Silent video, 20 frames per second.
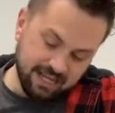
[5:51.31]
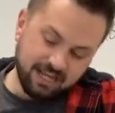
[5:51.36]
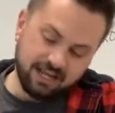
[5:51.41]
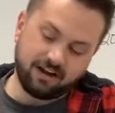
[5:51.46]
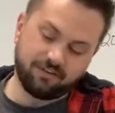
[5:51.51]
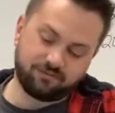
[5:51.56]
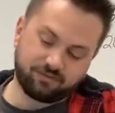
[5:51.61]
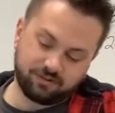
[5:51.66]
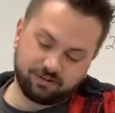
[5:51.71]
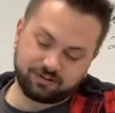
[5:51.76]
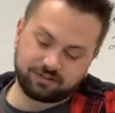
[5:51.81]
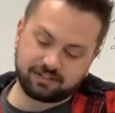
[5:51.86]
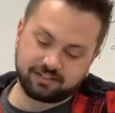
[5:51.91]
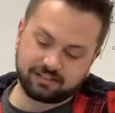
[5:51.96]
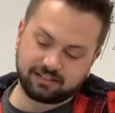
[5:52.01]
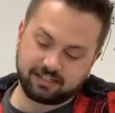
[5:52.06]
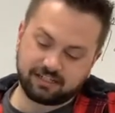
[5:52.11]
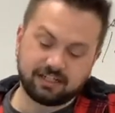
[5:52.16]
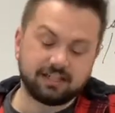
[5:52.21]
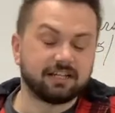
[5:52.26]

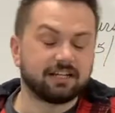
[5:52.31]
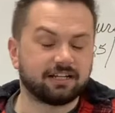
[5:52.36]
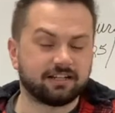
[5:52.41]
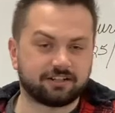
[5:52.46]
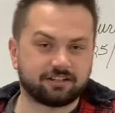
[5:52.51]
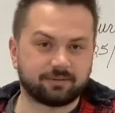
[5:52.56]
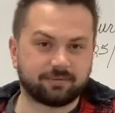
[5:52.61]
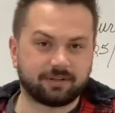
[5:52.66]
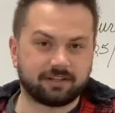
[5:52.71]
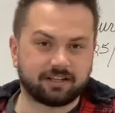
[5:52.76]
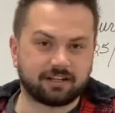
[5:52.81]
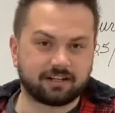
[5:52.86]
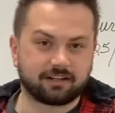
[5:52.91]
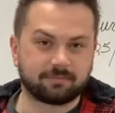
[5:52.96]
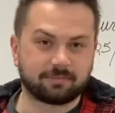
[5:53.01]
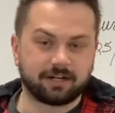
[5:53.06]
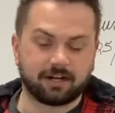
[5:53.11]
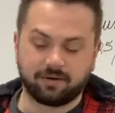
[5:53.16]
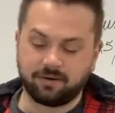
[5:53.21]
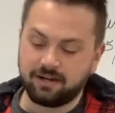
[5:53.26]
unfortunately, until we let him
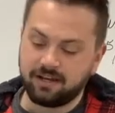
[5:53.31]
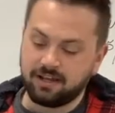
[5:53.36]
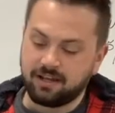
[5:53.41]
out.